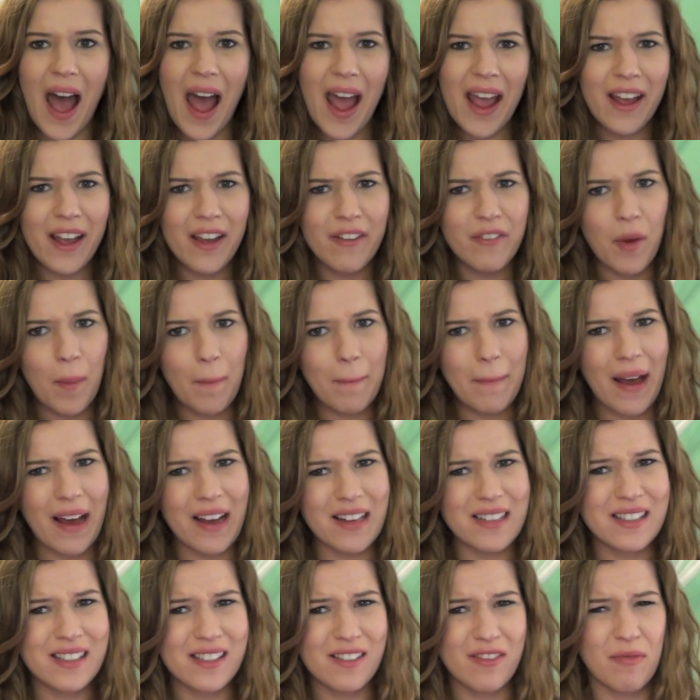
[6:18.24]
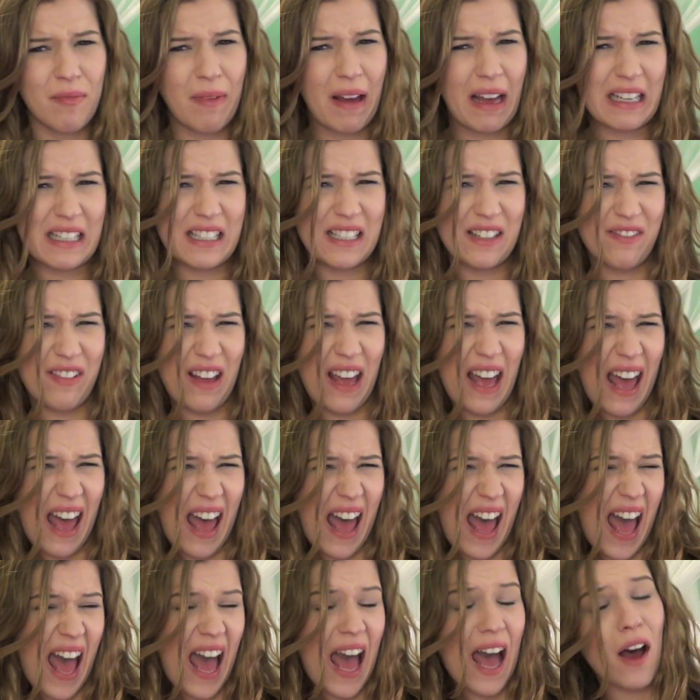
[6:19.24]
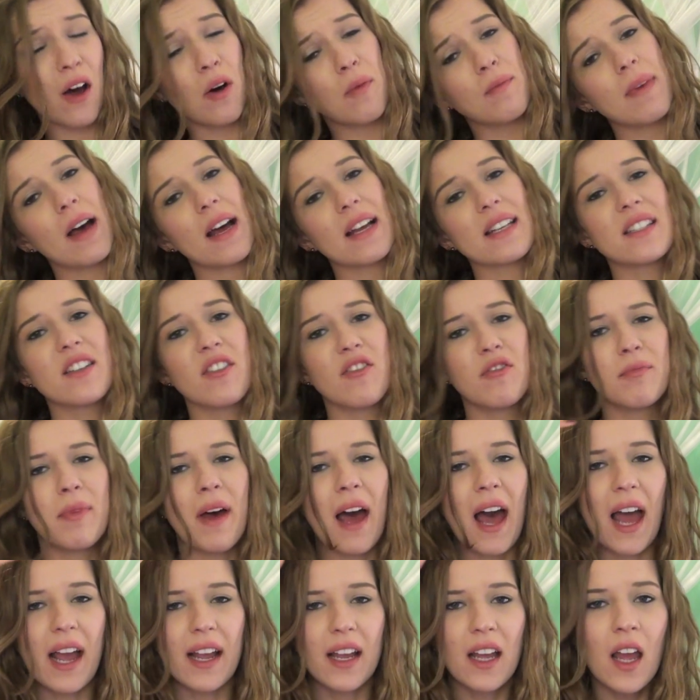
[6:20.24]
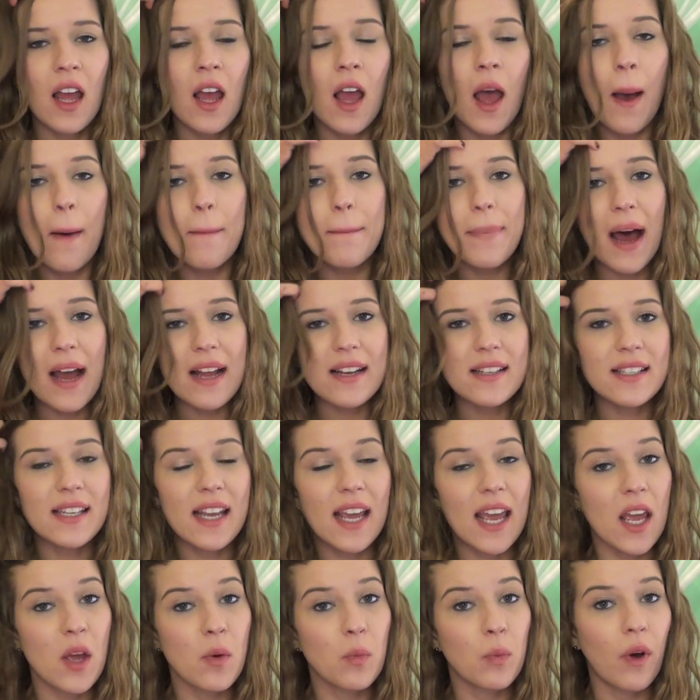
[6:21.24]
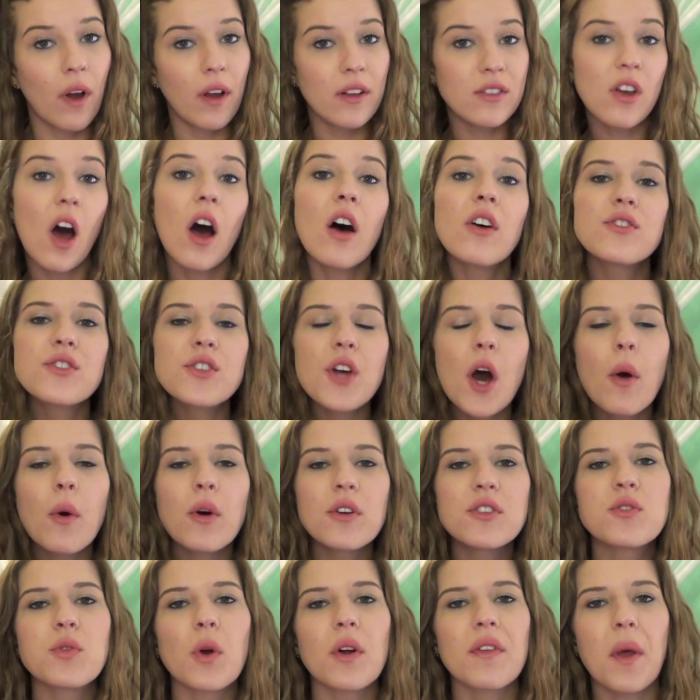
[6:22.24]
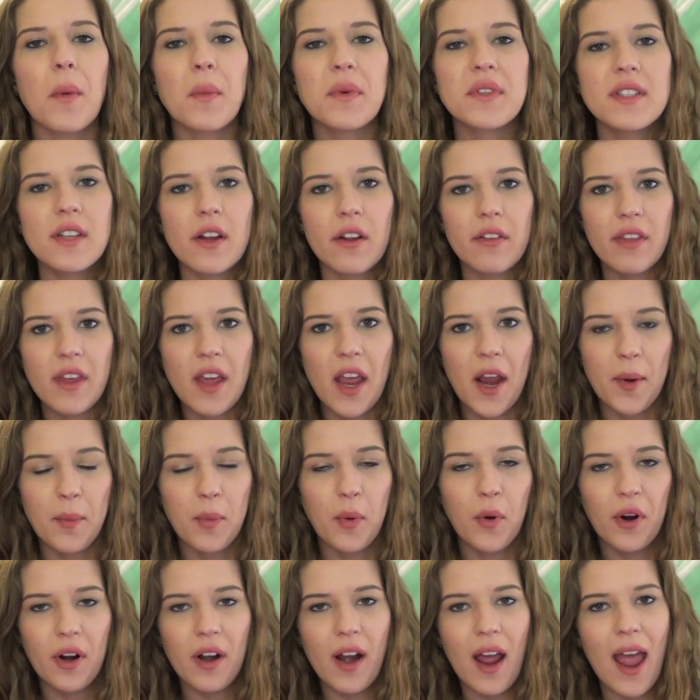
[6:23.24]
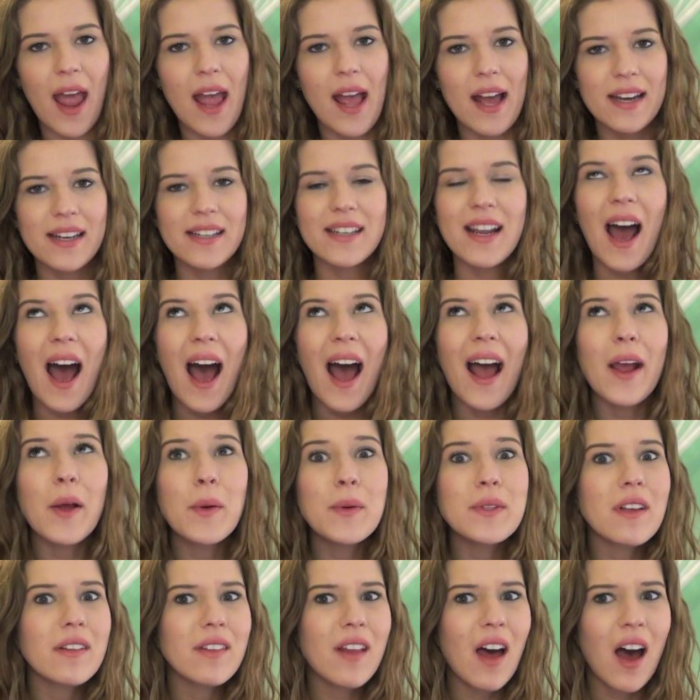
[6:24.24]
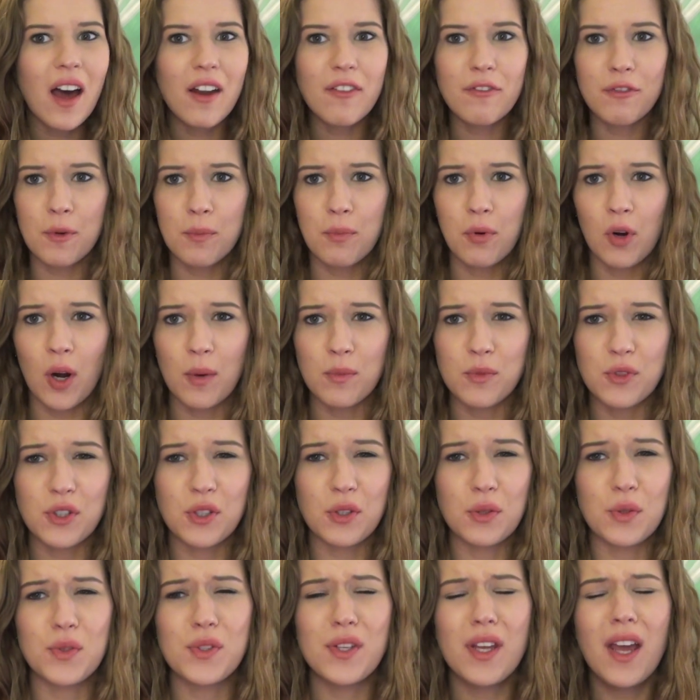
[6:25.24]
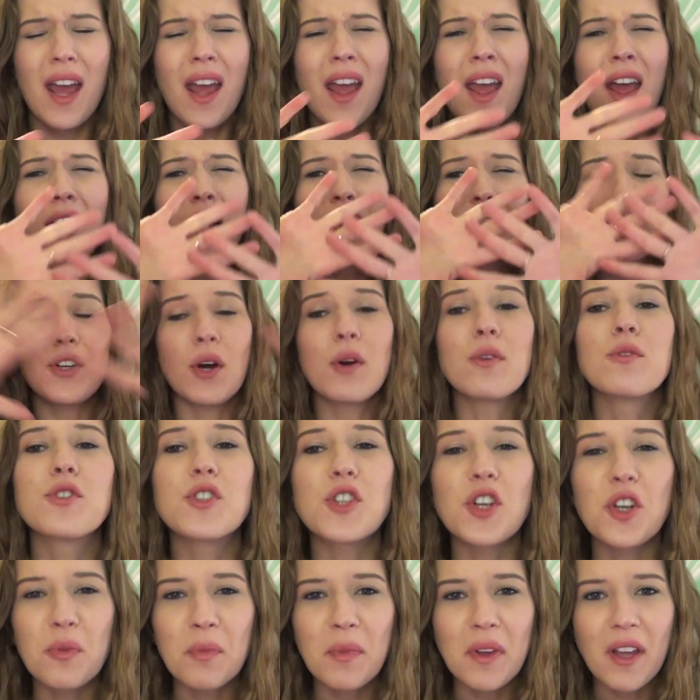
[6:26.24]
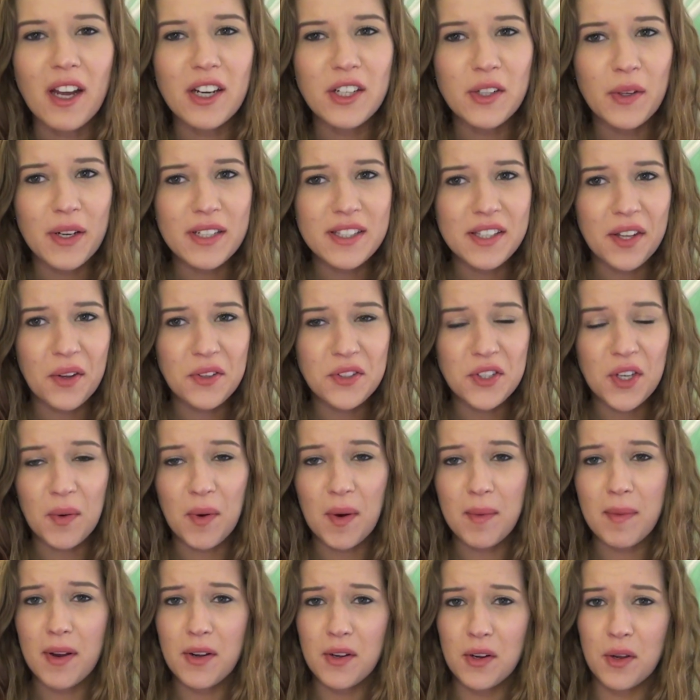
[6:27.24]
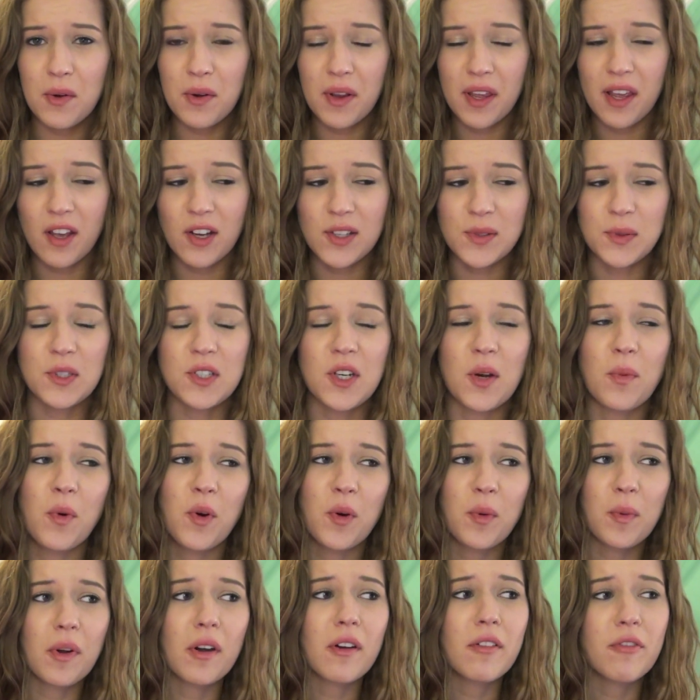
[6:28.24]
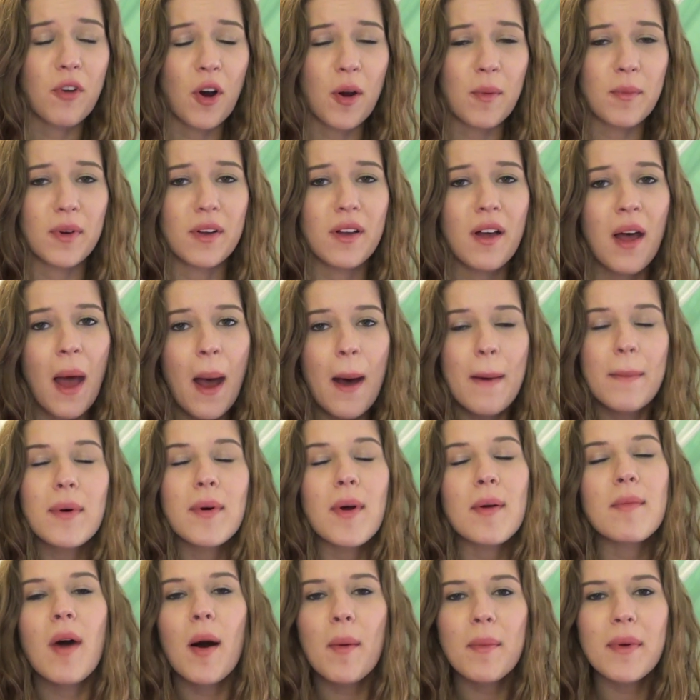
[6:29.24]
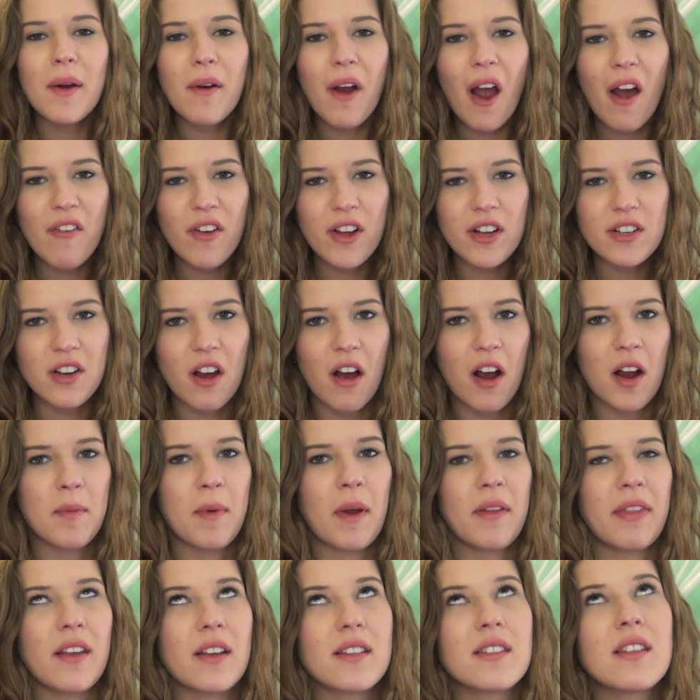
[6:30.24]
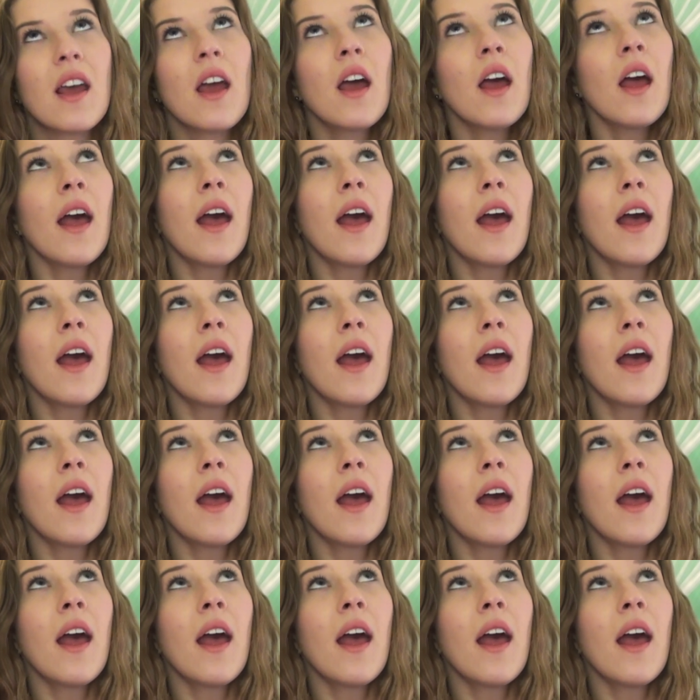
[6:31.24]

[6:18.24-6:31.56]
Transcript: I have a massive, massive, ow, massive bag. But it was also a store that was near the airport, and I was on the hunt for prom shoes. Don't shoot me. I know I said I was gonna wear my nude heels, which I would wear formal, but my mom and I were having a talk about this,